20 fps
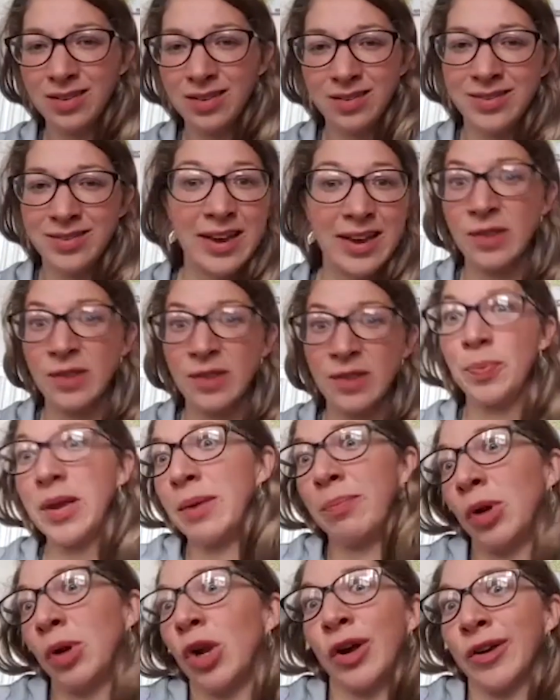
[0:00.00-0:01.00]

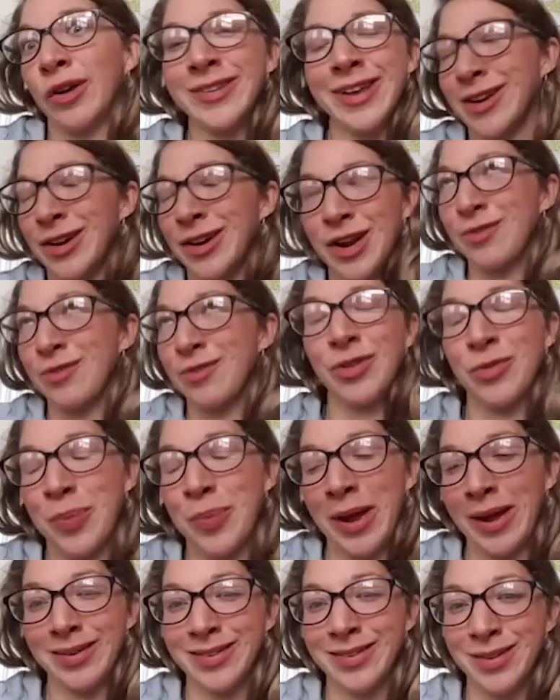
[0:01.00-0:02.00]
6B plus, I don't know, just
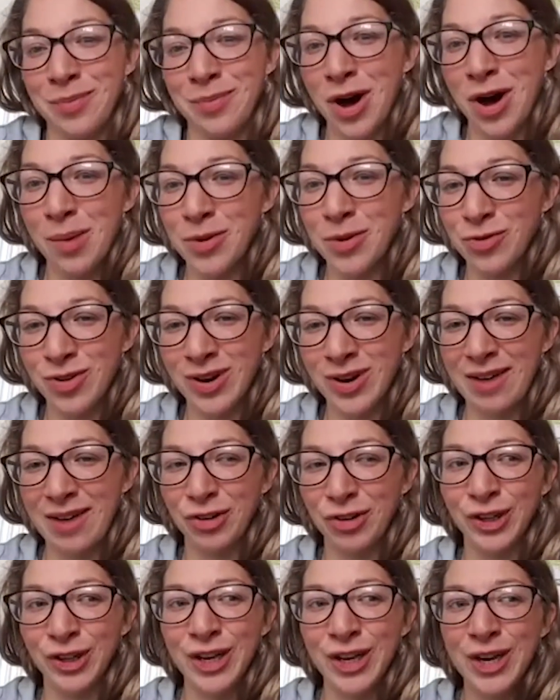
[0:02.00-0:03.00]
pick some arbitrary
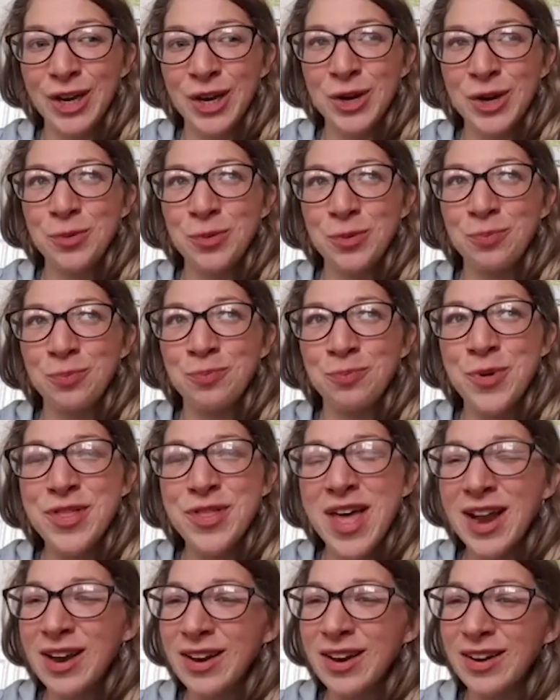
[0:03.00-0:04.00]
level. But
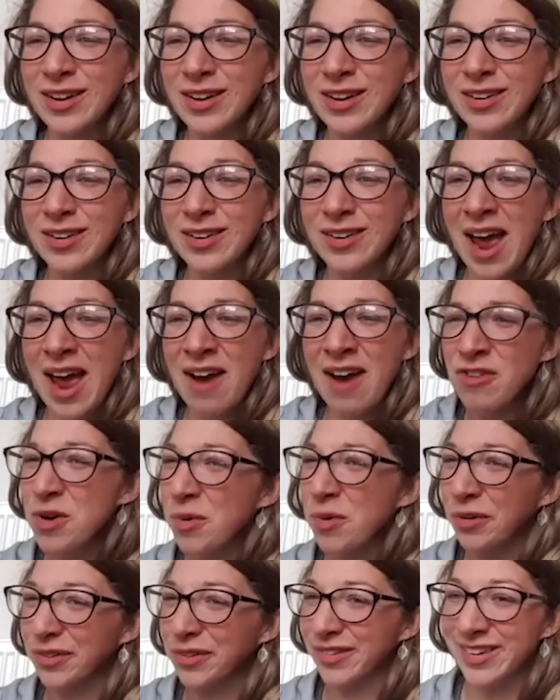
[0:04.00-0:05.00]
then
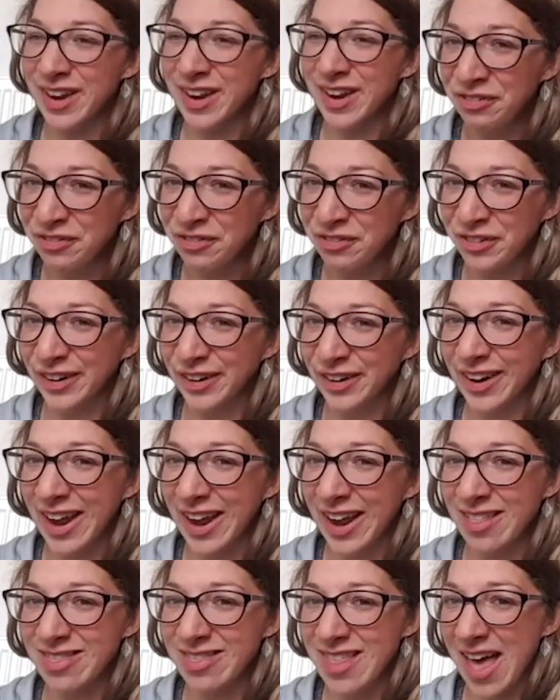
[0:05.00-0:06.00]
everyone's different
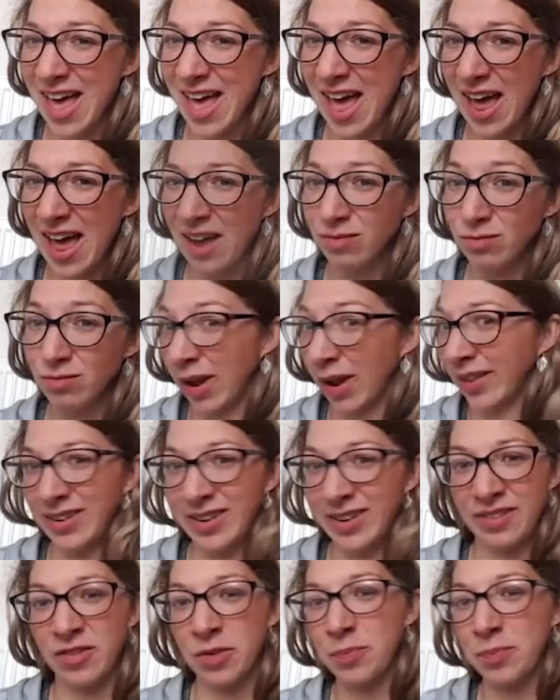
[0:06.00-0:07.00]
in their
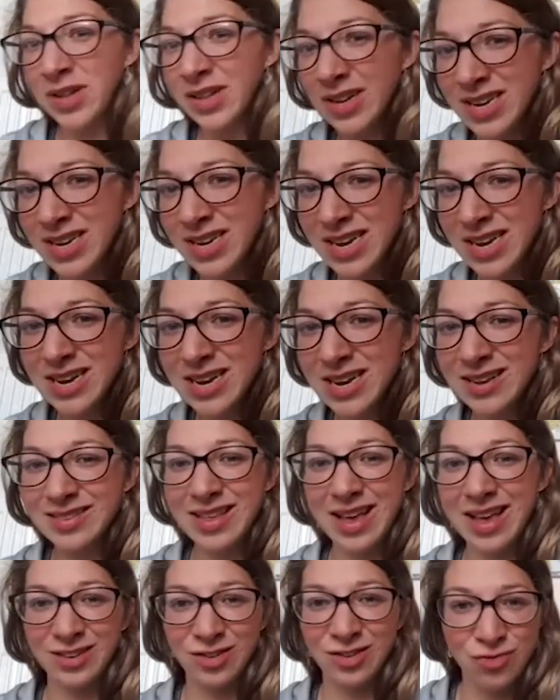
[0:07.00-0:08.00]
relative abilities,
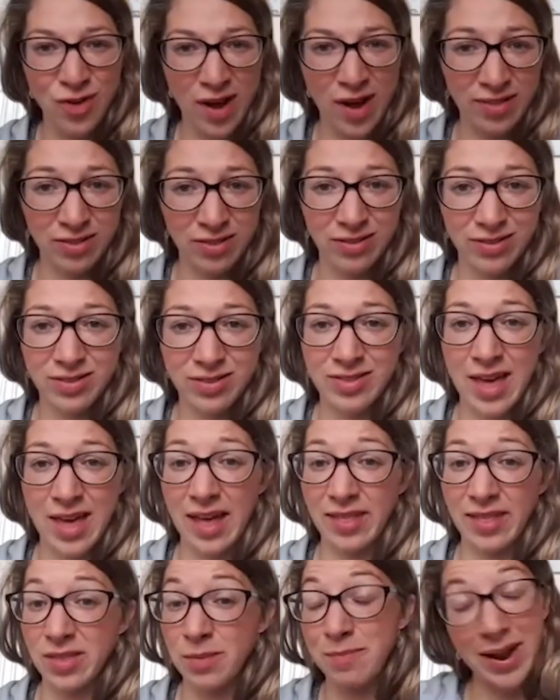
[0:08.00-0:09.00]
their strengths,
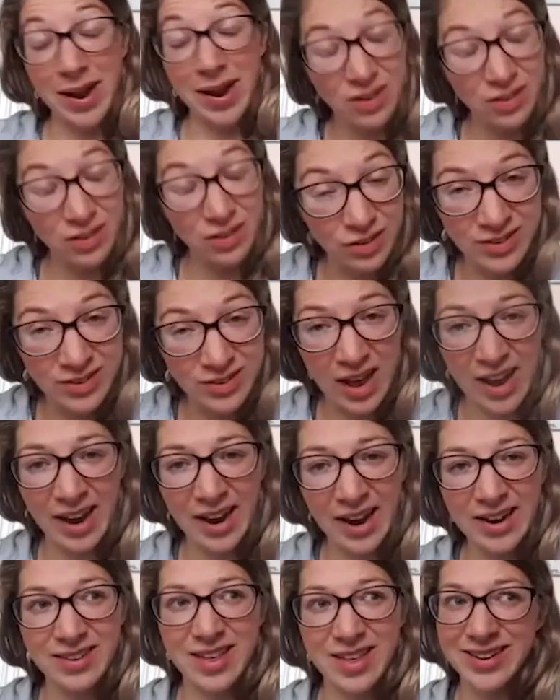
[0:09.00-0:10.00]
the mental
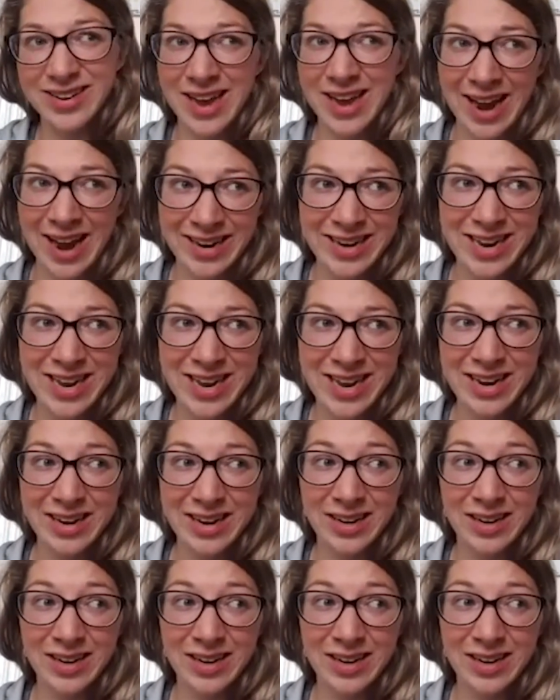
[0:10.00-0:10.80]
side, their technique,